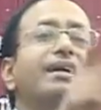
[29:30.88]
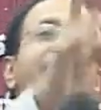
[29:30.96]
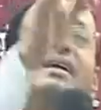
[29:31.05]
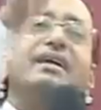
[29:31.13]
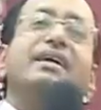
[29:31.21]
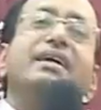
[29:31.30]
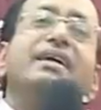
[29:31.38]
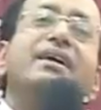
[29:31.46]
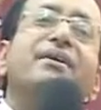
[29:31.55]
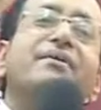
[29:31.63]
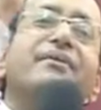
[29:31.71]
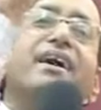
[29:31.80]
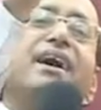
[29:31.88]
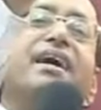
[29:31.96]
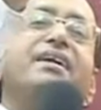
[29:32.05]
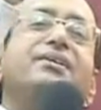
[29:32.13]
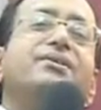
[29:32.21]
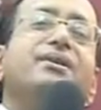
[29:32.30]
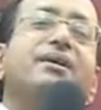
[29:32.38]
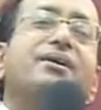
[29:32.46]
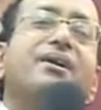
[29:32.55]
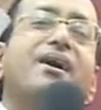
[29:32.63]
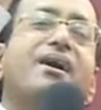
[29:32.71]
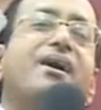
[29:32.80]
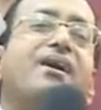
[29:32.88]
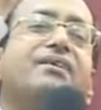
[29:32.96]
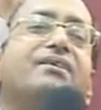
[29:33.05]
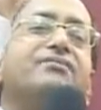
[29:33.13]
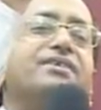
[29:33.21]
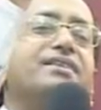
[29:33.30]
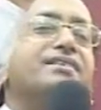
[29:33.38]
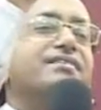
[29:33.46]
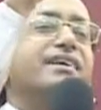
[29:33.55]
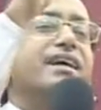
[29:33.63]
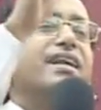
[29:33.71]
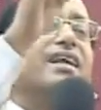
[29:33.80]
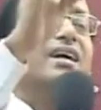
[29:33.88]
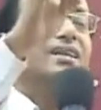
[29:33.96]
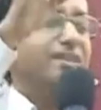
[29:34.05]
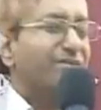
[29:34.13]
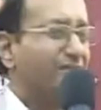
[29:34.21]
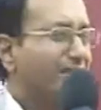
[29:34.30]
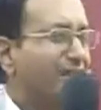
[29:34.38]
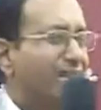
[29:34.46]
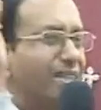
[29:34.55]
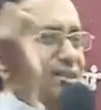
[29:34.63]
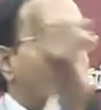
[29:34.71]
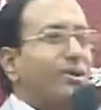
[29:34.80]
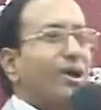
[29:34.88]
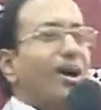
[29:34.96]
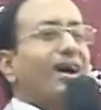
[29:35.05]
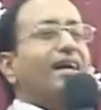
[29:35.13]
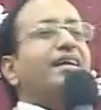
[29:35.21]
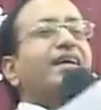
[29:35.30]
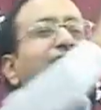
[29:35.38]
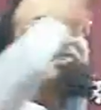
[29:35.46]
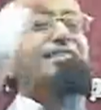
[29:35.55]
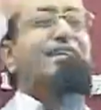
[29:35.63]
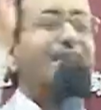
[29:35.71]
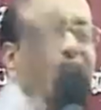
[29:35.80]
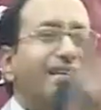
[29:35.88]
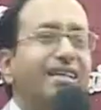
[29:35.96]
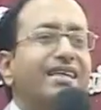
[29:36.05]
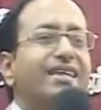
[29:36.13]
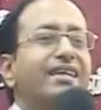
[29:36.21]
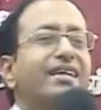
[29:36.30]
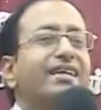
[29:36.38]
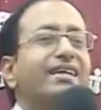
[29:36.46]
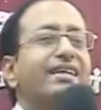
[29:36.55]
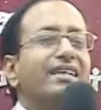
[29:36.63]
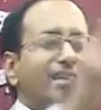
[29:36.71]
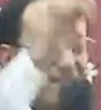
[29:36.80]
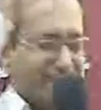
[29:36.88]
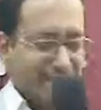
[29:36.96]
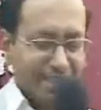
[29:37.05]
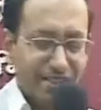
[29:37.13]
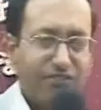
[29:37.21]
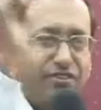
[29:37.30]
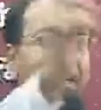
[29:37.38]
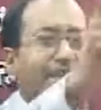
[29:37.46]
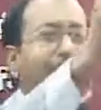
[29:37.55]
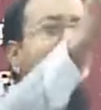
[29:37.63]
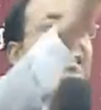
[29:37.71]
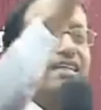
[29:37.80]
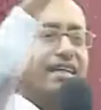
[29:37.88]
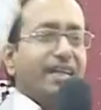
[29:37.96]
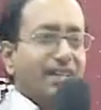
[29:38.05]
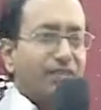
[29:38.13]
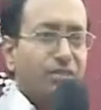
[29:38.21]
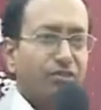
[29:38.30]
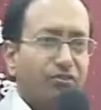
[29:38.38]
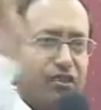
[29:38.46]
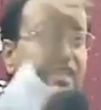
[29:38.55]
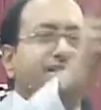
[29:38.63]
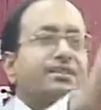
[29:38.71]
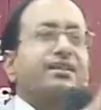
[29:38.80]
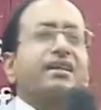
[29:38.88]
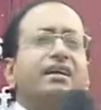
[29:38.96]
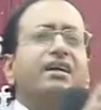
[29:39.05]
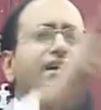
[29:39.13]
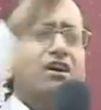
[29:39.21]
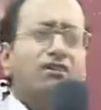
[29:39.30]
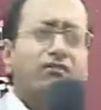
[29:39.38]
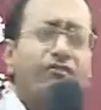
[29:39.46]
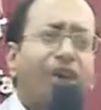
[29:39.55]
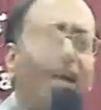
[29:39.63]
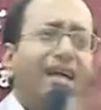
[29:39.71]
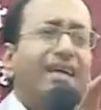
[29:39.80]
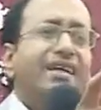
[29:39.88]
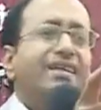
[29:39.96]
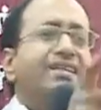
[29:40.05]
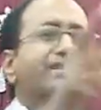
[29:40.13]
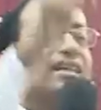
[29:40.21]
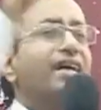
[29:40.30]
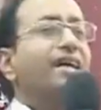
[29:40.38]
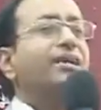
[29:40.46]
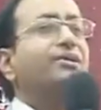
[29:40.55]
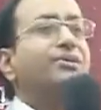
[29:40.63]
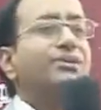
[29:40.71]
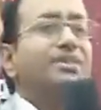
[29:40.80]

he cried to the God of Israel, the one who can turn the defeat into victory failures into